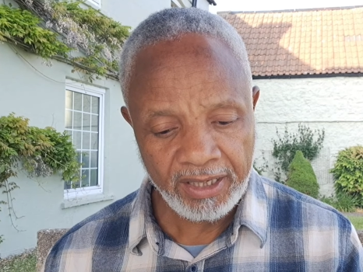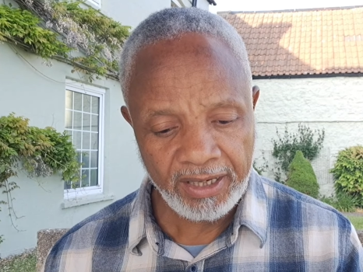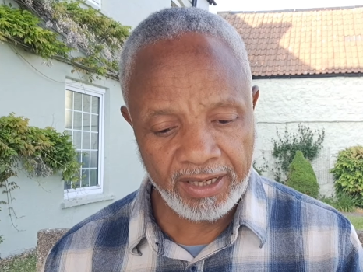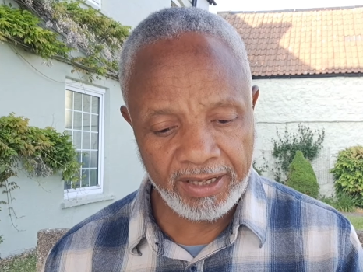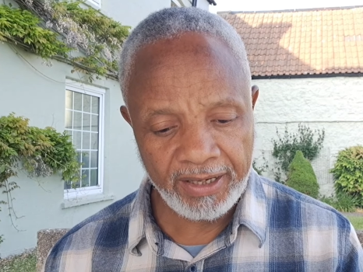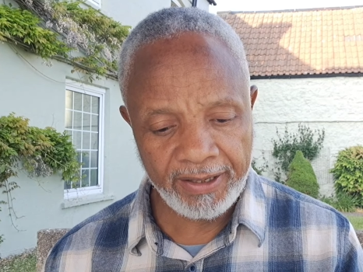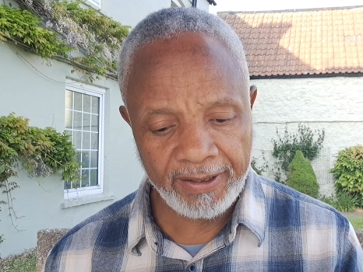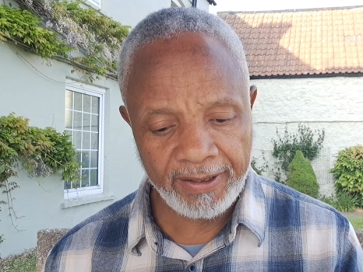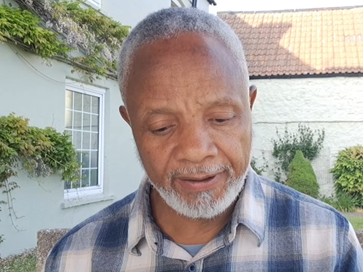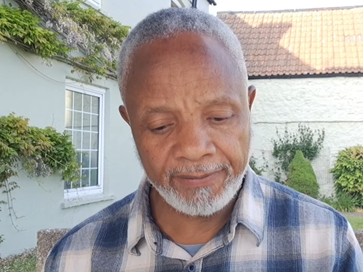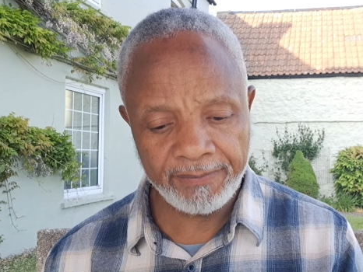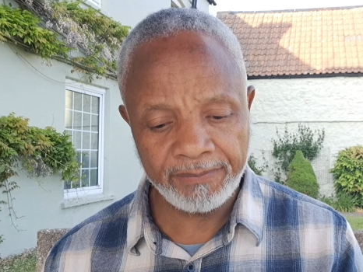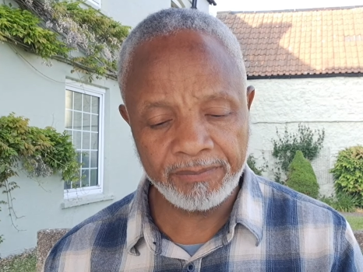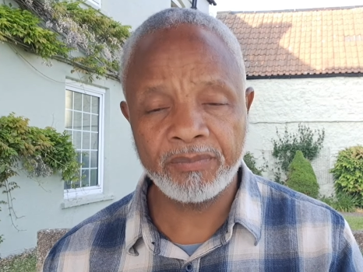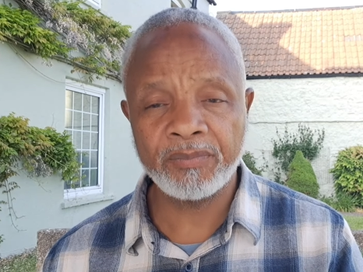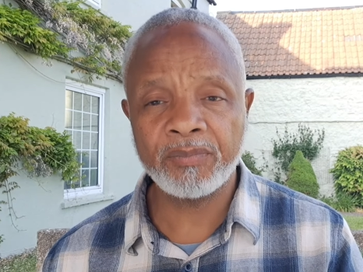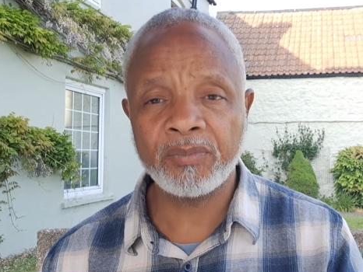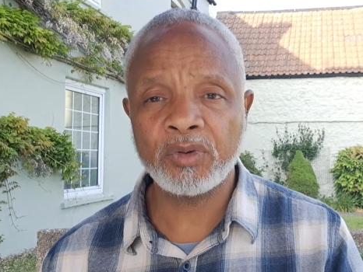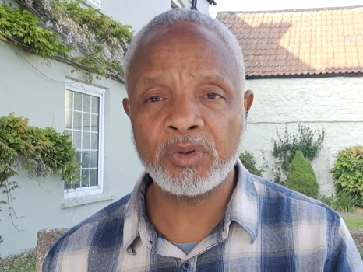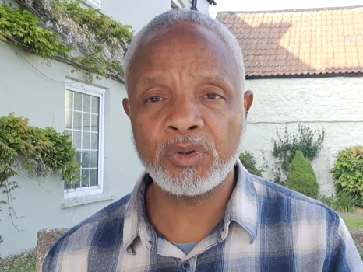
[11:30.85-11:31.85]

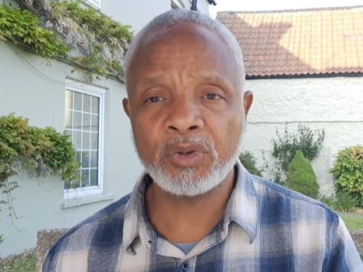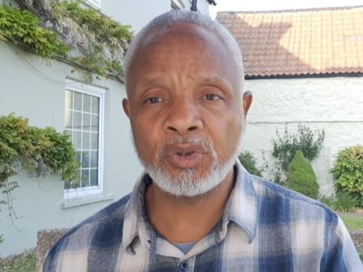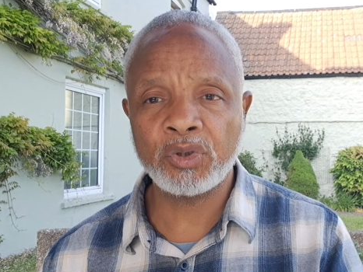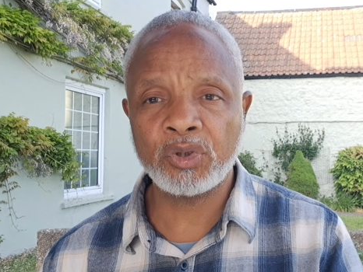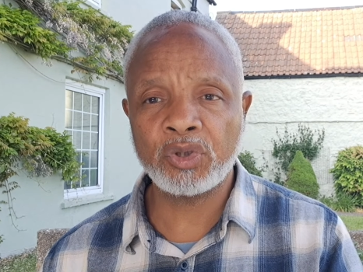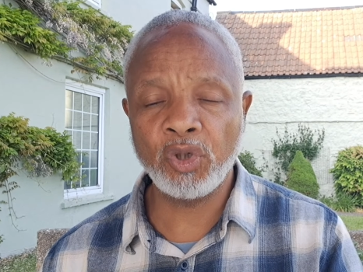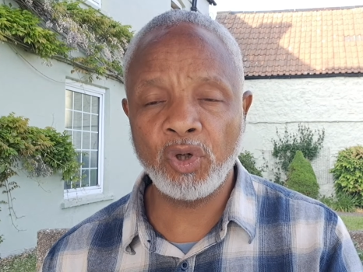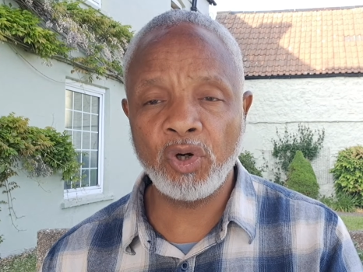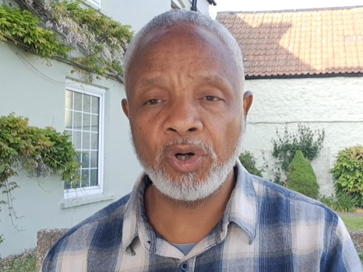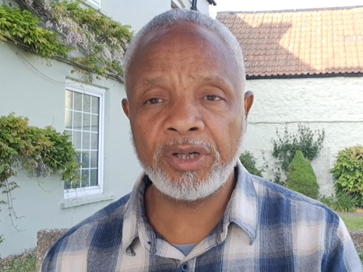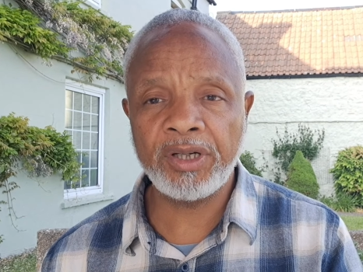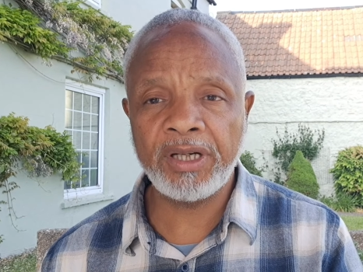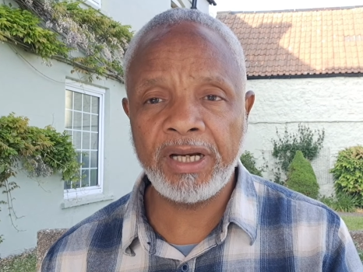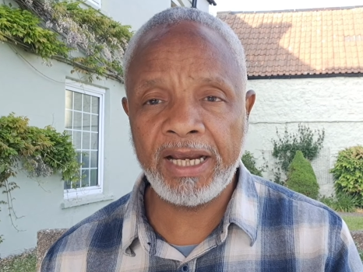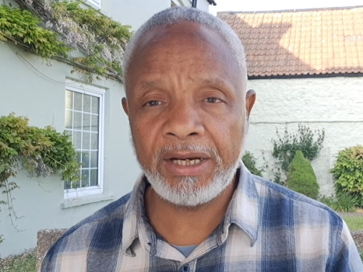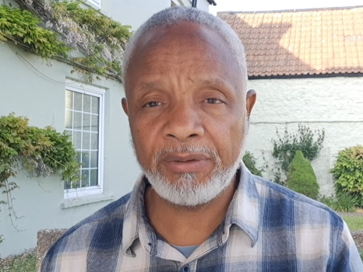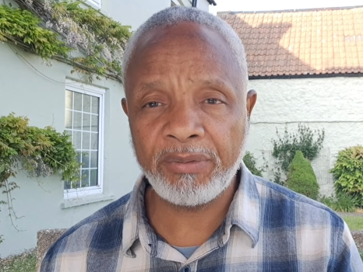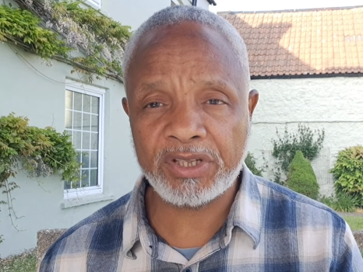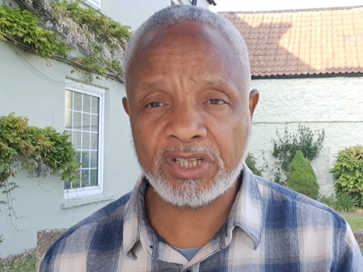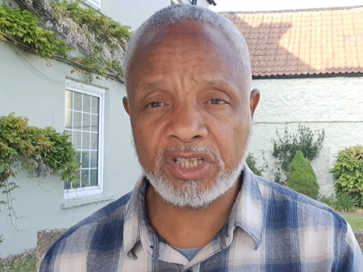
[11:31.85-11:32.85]
John
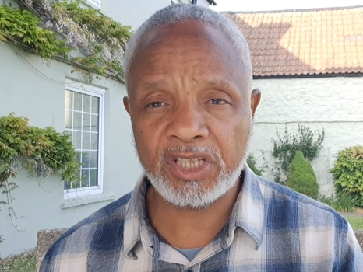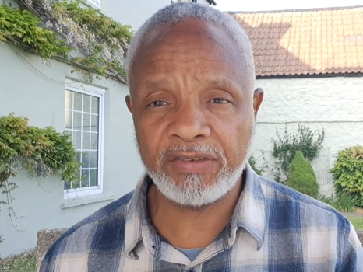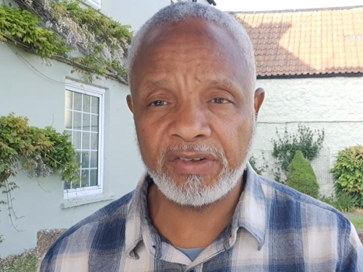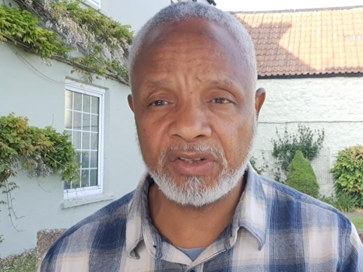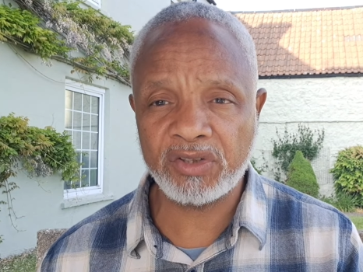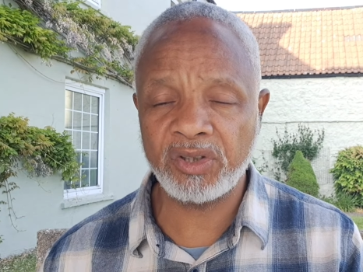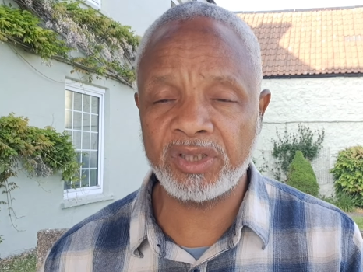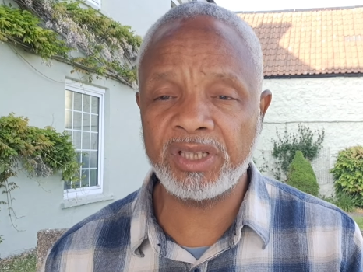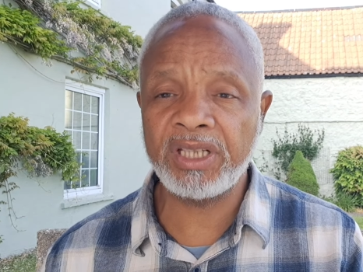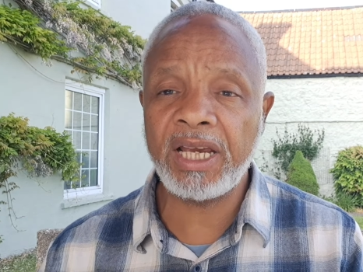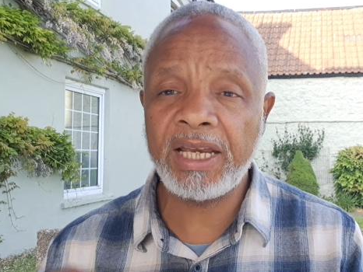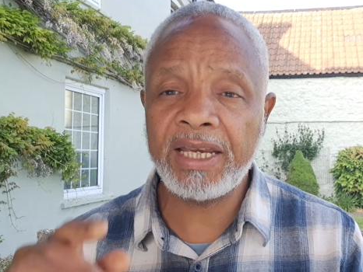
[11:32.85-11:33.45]
Edward Stephenson.